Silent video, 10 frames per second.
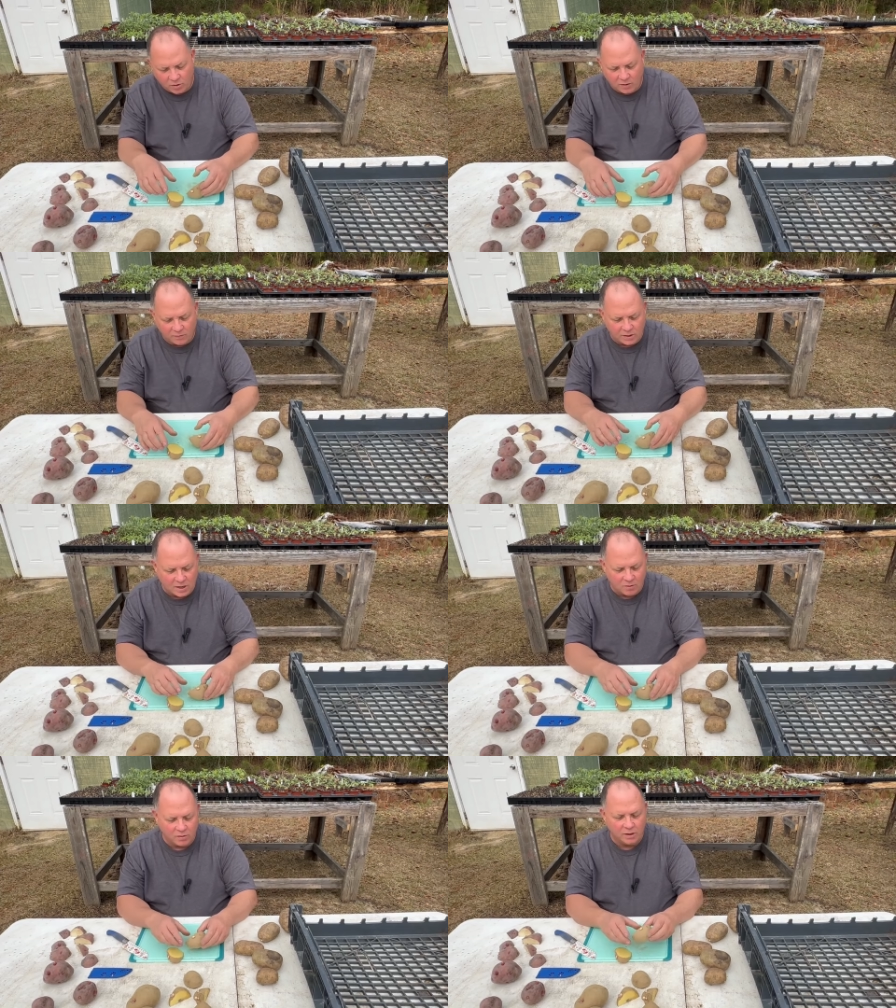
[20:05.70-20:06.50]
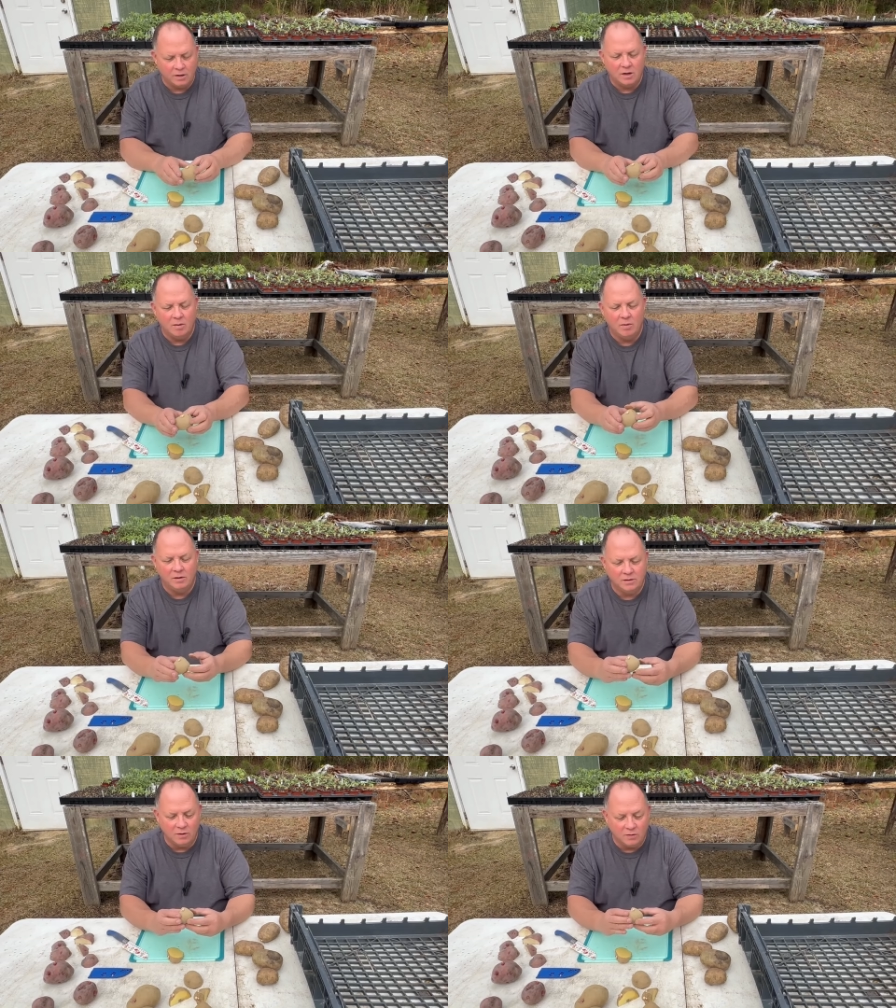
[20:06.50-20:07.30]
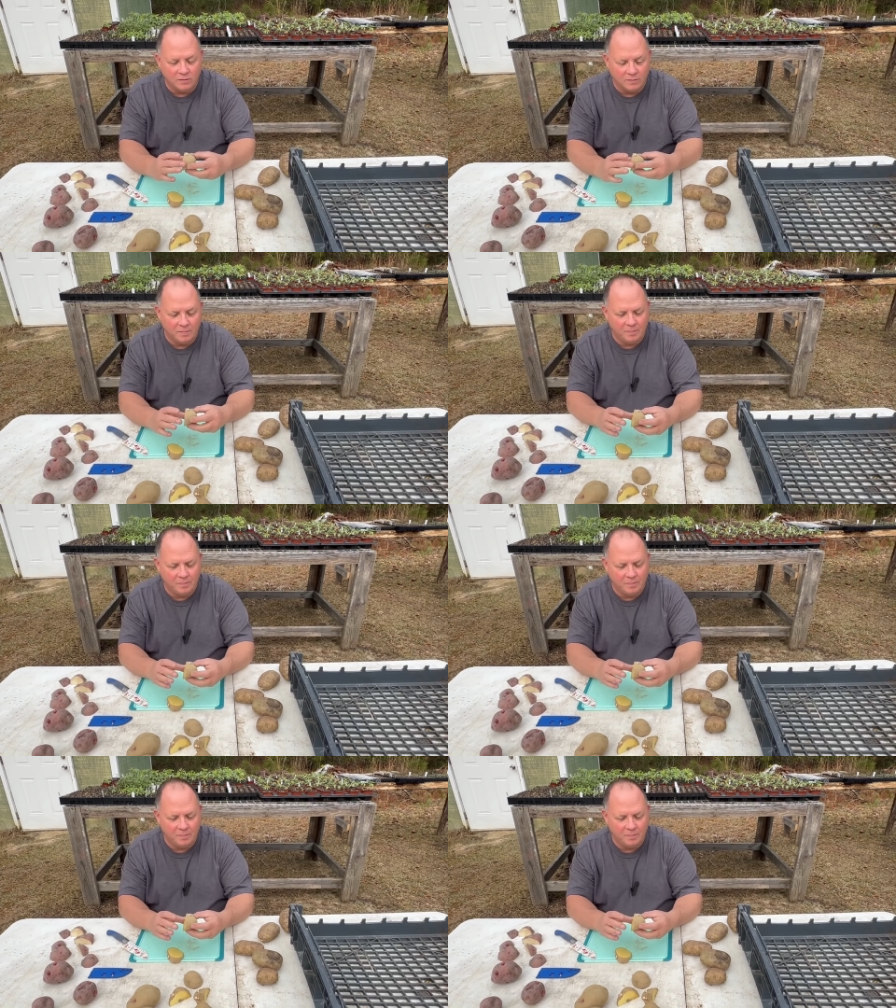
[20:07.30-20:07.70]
prayerfully not wanting to cut myself.